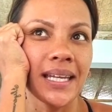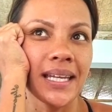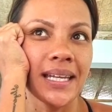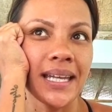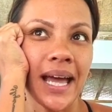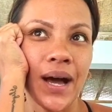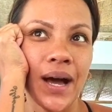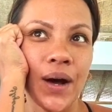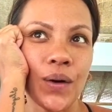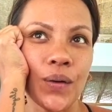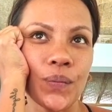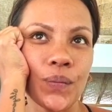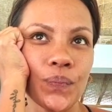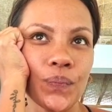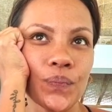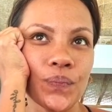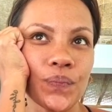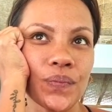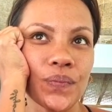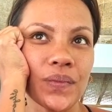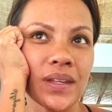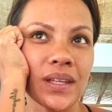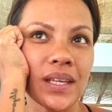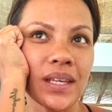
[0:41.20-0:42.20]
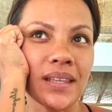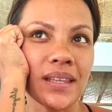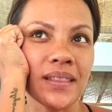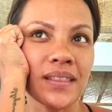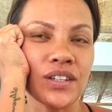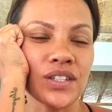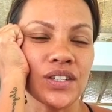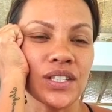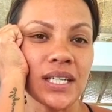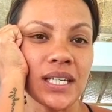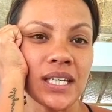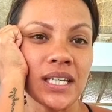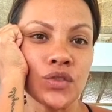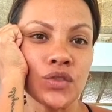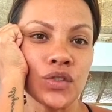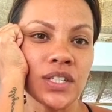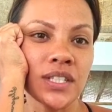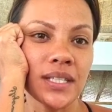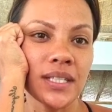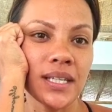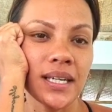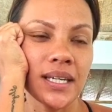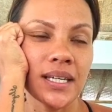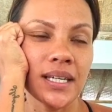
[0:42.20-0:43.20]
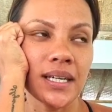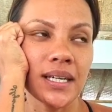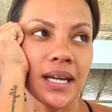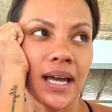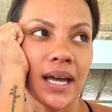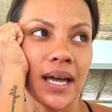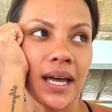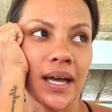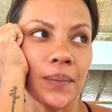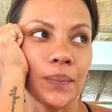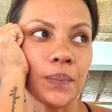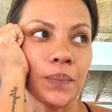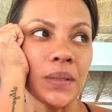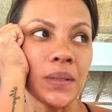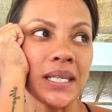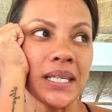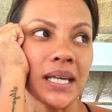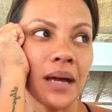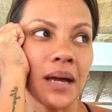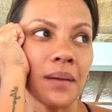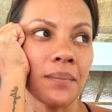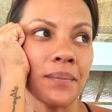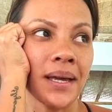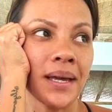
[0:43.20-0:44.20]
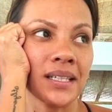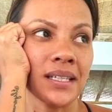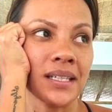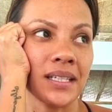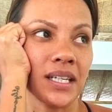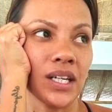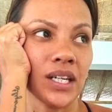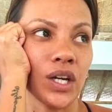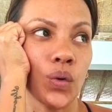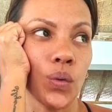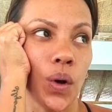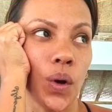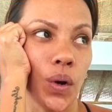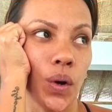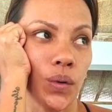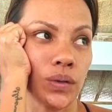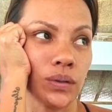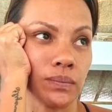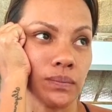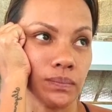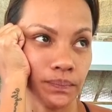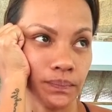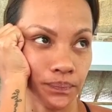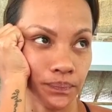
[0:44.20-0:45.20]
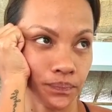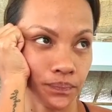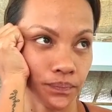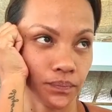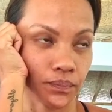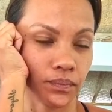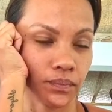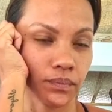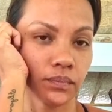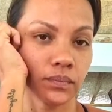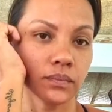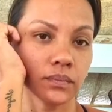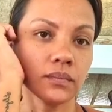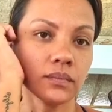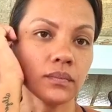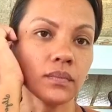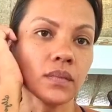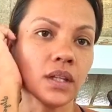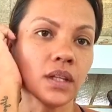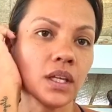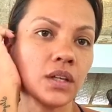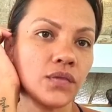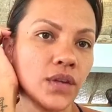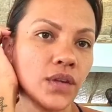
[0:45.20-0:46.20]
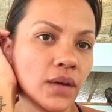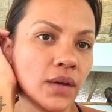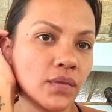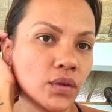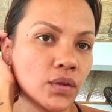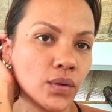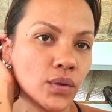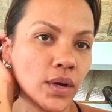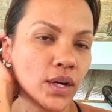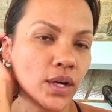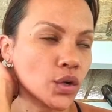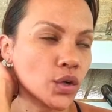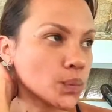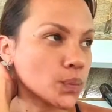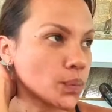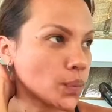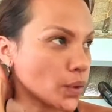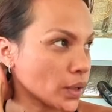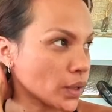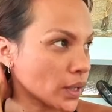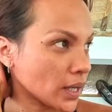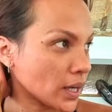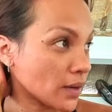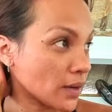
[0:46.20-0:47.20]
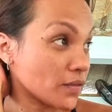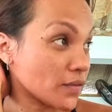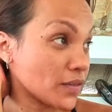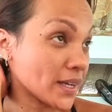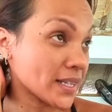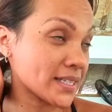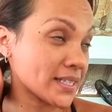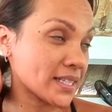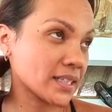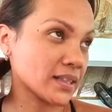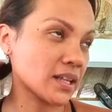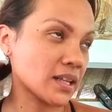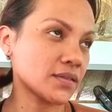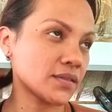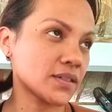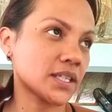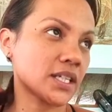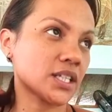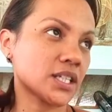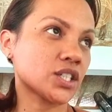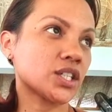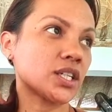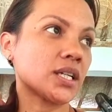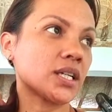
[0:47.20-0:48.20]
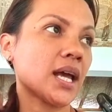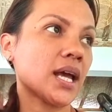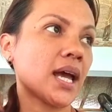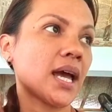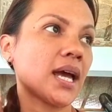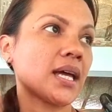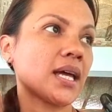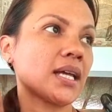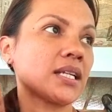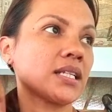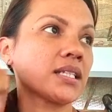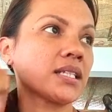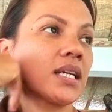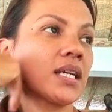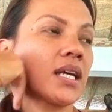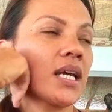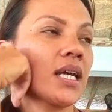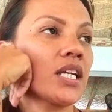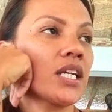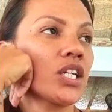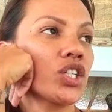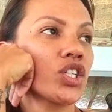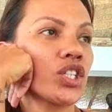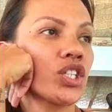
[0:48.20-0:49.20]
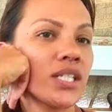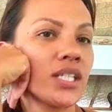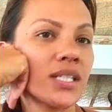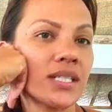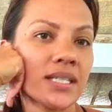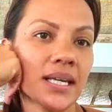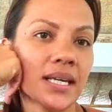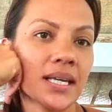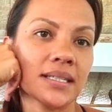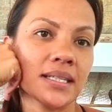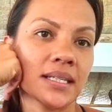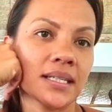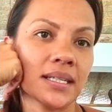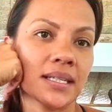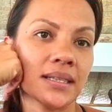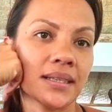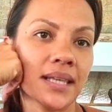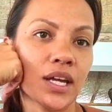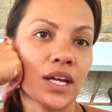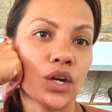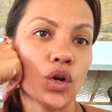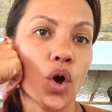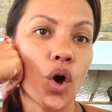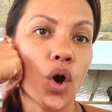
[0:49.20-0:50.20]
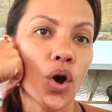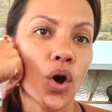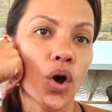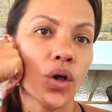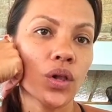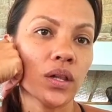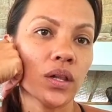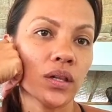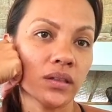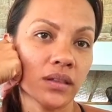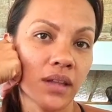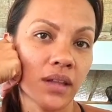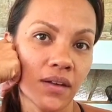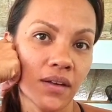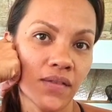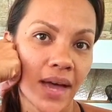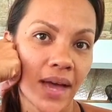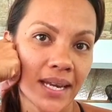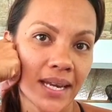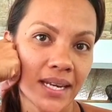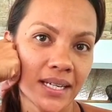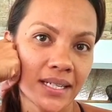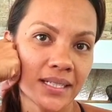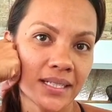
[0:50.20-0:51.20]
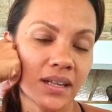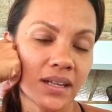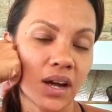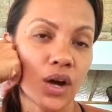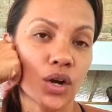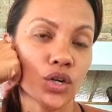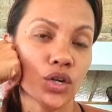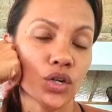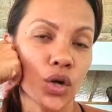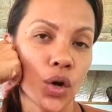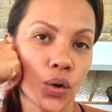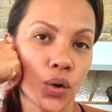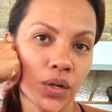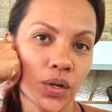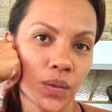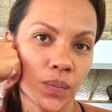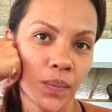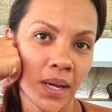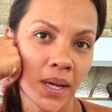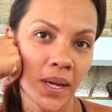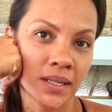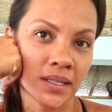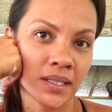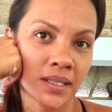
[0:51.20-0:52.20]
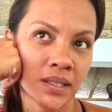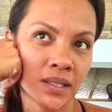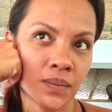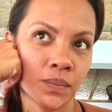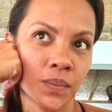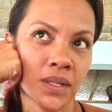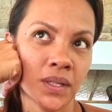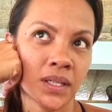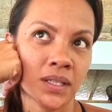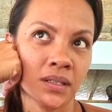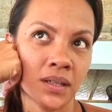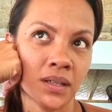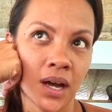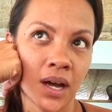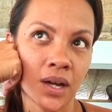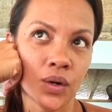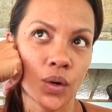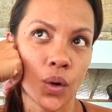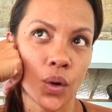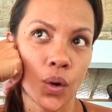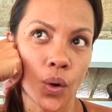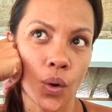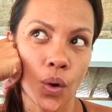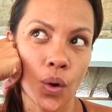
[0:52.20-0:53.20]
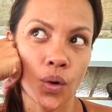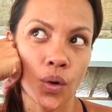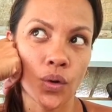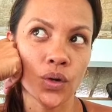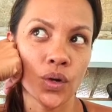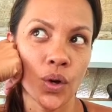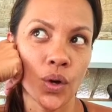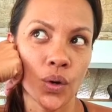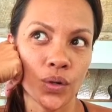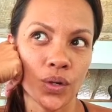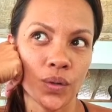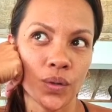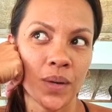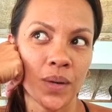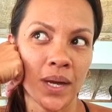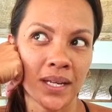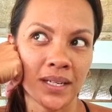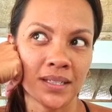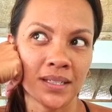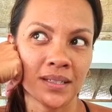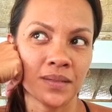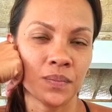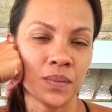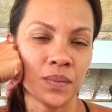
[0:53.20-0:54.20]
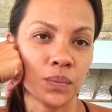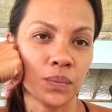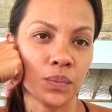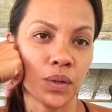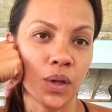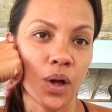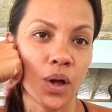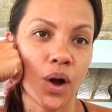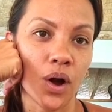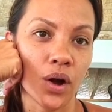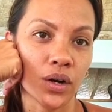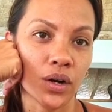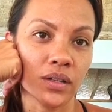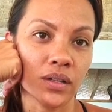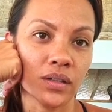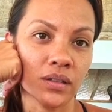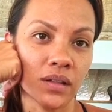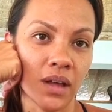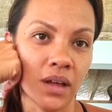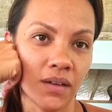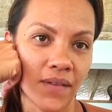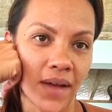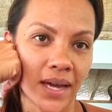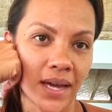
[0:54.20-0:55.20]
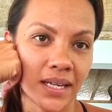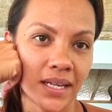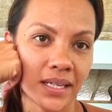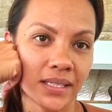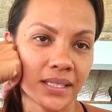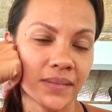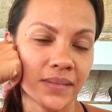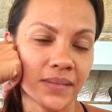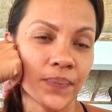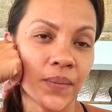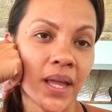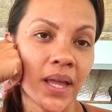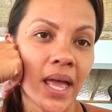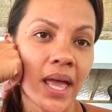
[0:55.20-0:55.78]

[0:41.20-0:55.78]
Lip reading: Now, there's an interesting Pia Melody quote, if you haven't read her book, Facing Love Addiction, and she says in it that all love addicts are codependent, but not all codependent people are love addicts.